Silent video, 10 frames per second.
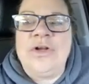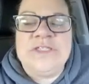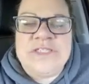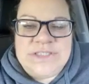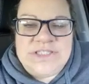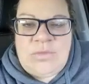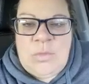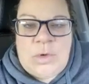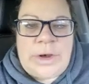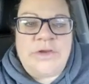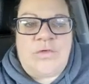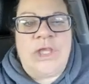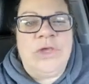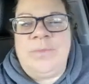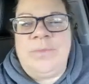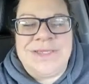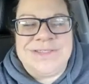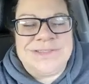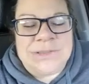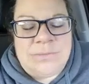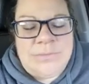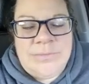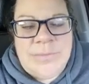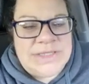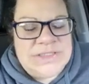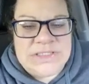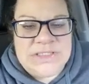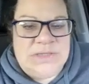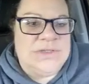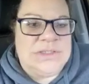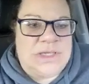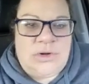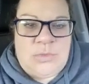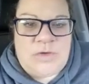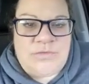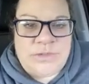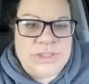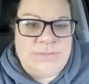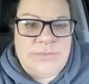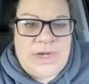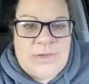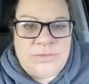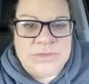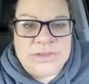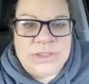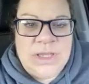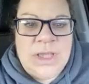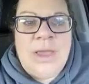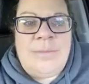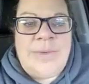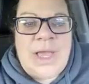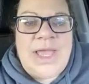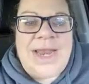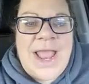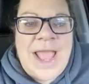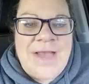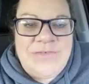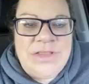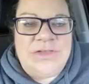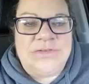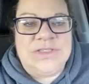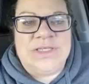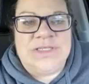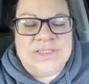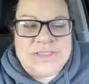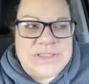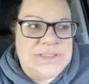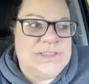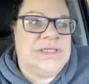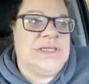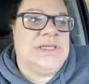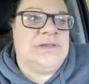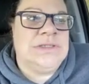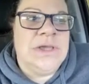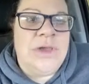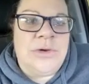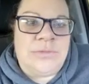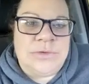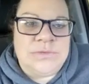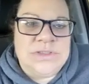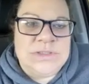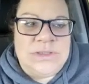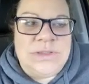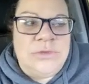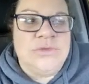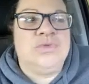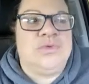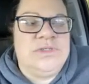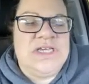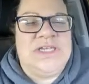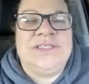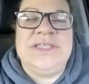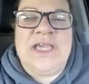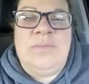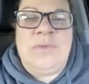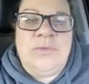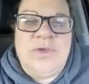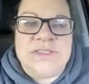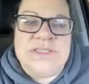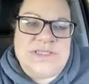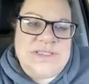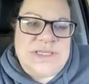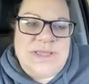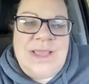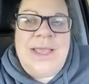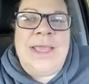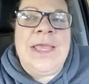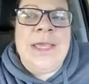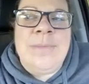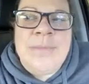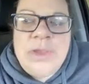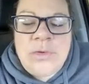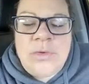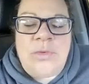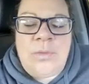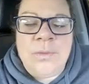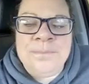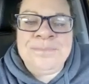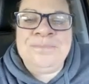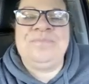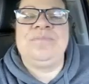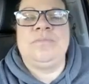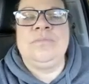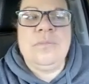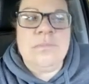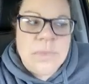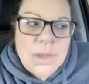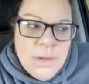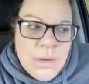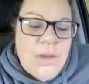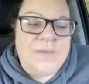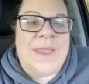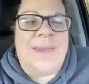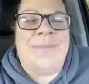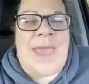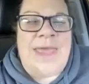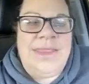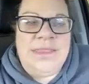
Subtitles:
system works for you, because my system isn't going to work for someone else. But having those consistent, those routines keep you consistent. They keep you on that path.